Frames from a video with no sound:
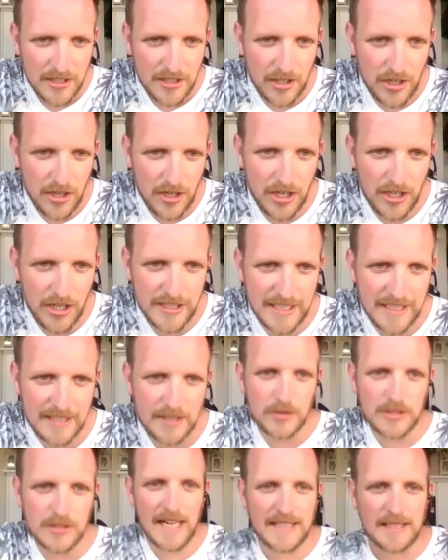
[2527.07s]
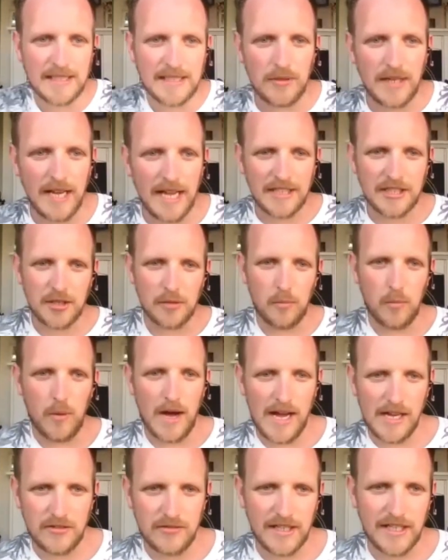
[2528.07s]
Good, you get those legs up nice and
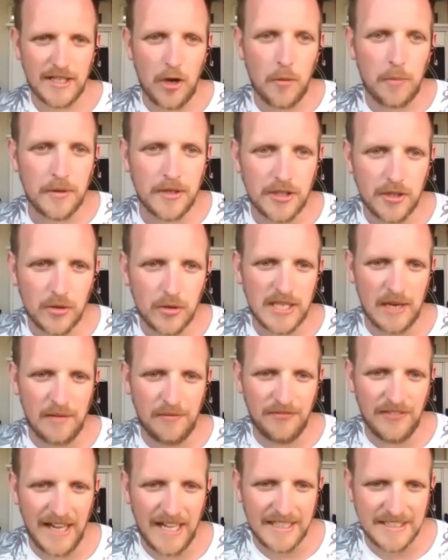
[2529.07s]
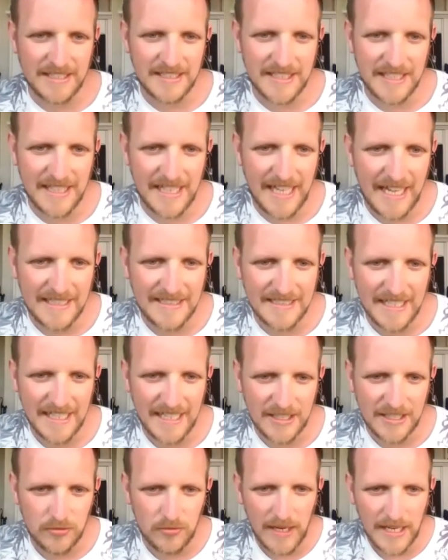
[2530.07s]
wide, really opening those hip flexors at the end
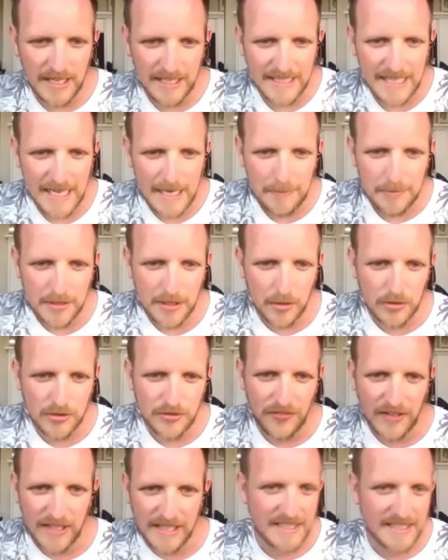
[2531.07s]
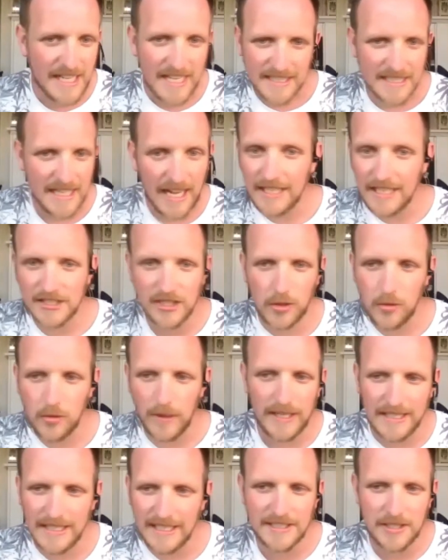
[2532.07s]
there, really keeping those feet nice and
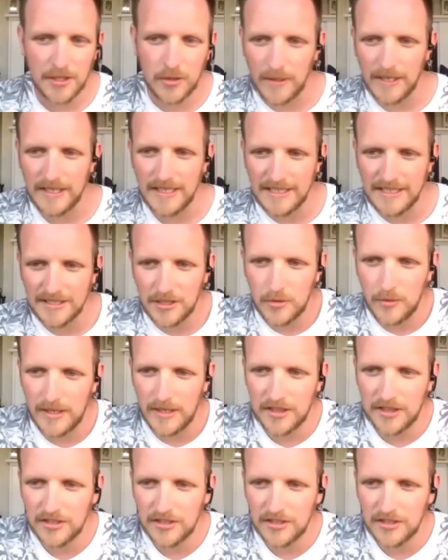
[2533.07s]
quick, nice and quick, nice and quick.